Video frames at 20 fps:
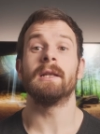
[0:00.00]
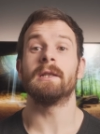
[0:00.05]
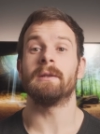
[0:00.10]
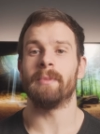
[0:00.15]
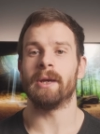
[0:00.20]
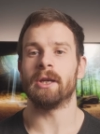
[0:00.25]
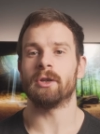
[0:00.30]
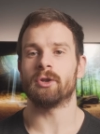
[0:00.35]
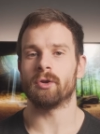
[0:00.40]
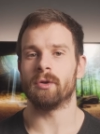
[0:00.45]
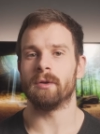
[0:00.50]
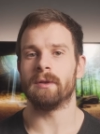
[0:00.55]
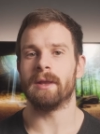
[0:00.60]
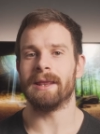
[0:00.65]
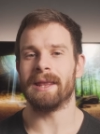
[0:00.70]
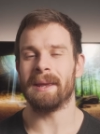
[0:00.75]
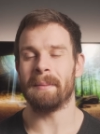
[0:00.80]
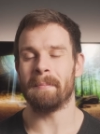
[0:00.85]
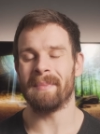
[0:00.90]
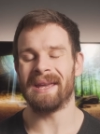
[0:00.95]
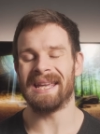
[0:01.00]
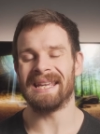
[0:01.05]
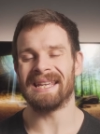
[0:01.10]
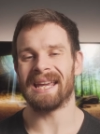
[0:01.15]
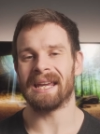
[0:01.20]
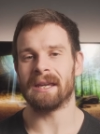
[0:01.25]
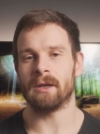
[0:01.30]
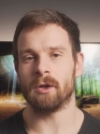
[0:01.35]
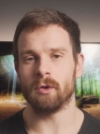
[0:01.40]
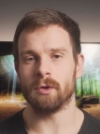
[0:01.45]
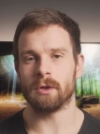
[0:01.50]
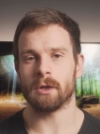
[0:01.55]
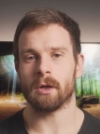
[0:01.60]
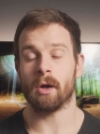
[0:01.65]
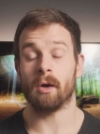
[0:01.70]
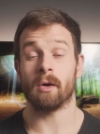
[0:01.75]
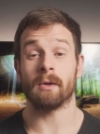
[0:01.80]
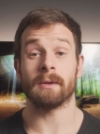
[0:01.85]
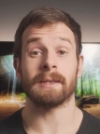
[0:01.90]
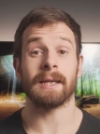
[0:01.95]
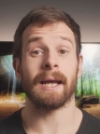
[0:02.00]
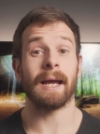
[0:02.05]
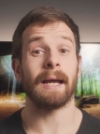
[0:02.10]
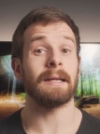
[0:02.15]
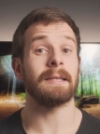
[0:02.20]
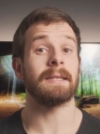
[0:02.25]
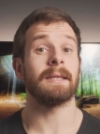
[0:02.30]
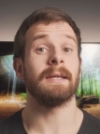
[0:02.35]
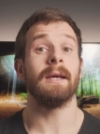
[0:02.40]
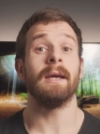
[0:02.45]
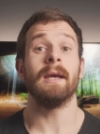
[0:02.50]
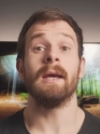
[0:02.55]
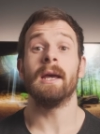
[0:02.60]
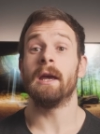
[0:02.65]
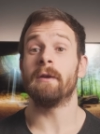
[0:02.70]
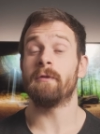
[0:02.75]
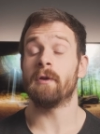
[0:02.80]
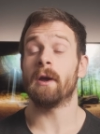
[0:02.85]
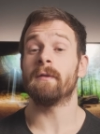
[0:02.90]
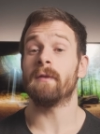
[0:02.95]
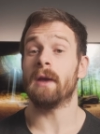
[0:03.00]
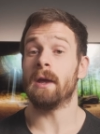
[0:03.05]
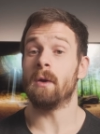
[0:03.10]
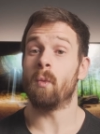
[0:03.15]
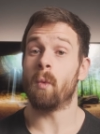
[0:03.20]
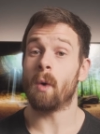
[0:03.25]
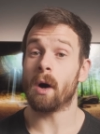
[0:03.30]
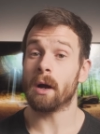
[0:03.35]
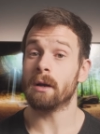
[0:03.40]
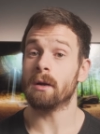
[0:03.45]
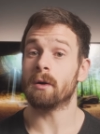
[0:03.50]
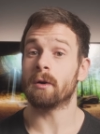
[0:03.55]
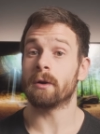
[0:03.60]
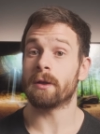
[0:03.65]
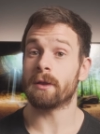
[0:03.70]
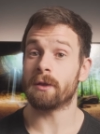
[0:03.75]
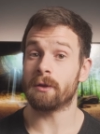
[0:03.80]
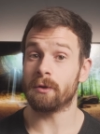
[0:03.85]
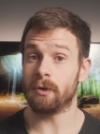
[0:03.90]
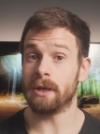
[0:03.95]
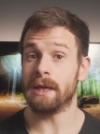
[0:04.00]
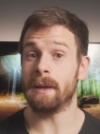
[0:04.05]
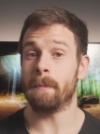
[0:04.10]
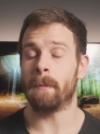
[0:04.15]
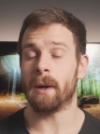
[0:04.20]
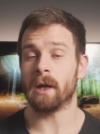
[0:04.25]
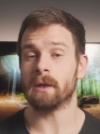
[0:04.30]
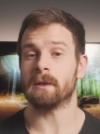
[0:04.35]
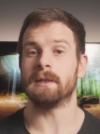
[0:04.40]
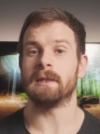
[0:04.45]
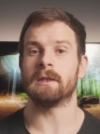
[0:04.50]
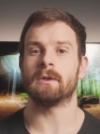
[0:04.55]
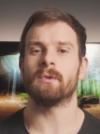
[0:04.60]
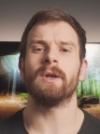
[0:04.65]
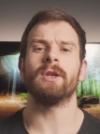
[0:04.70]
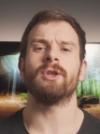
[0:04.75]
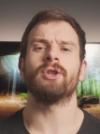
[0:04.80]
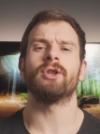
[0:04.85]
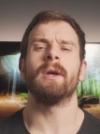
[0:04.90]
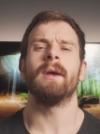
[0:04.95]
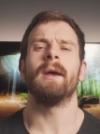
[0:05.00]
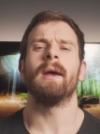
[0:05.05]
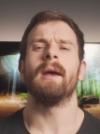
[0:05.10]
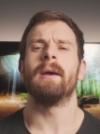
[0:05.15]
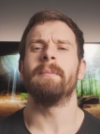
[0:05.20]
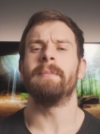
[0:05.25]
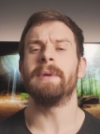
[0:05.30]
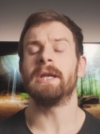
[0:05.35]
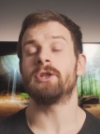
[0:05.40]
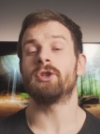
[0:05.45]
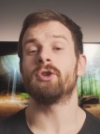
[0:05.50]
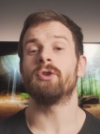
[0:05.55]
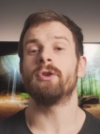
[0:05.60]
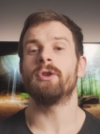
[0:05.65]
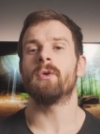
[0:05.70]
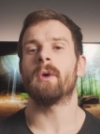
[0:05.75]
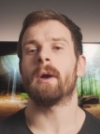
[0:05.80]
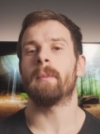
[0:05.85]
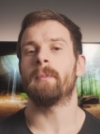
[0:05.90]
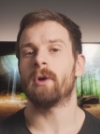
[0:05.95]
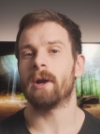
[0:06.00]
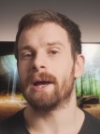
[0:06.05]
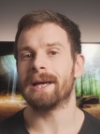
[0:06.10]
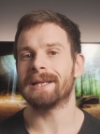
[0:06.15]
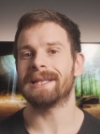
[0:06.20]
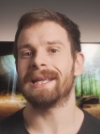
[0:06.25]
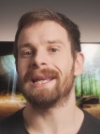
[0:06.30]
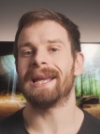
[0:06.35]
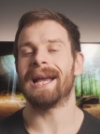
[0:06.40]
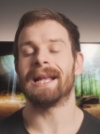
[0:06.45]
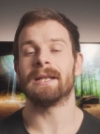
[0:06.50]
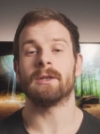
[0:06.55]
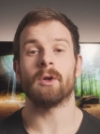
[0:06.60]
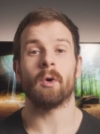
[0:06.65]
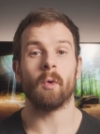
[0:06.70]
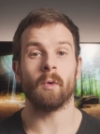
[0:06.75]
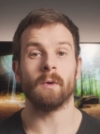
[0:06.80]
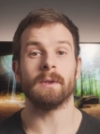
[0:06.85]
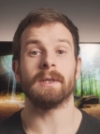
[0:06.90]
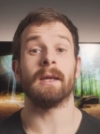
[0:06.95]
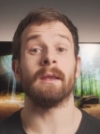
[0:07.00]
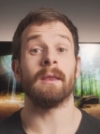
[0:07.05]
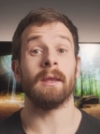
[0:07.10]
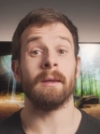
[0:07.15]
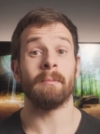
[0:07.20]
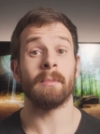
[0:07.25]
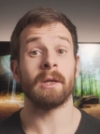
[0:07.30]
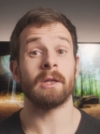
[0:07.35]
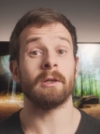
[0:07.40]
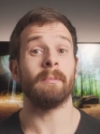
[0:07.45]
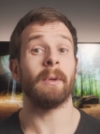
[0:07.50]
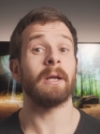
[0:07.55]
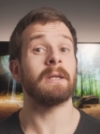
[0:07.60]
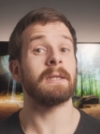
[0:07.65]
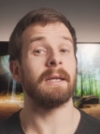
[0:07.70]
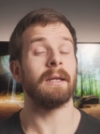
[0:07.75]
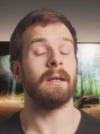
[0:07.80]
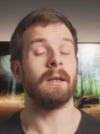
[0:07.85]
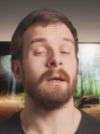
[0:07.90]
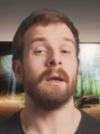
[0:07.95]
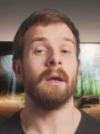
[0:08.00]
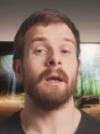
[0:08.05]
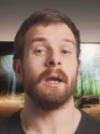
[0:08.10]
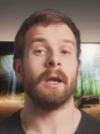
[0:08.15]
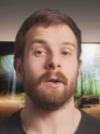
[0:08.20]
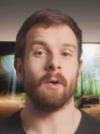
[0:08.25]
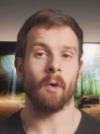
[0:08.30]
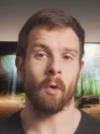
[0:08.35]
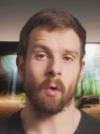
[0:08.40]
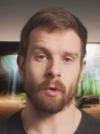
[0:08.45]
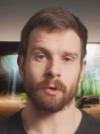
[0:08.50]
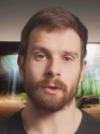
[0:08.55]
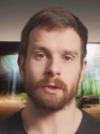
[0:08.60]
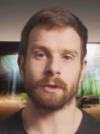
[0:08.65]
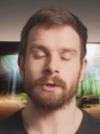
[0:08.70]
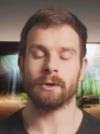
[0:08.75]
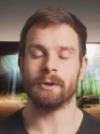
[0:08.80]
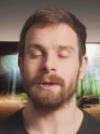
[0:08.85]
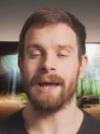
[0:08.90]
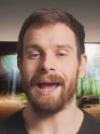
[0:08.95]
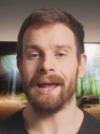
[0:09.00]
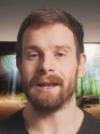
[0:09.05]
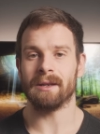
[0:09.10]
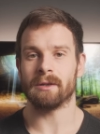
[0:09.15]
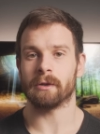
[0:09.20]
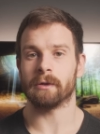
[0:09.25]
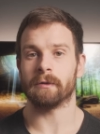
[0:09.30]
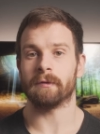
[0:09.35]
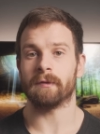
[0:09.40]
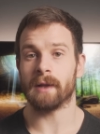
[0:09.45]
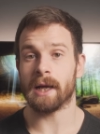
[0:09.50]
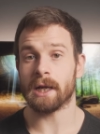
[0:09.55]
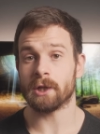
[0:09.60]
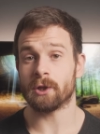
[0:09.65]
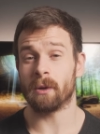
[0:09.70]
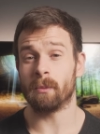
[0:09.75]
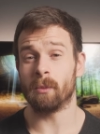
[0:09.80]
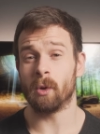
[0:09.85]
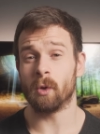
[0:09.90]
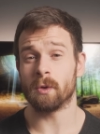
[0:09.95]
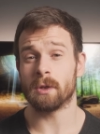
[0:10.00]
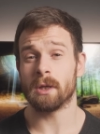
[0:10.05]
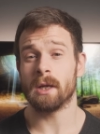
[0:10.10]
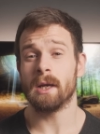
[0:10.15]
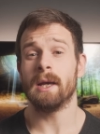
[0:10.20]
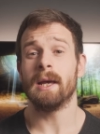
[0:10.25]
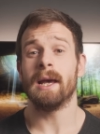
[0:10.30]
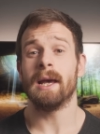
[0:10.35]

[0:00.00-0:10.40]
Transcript: to make sure that they make good contact. If you have a one or three button switch, make sure you are pressing and holding the middle button in order to enter flashing mode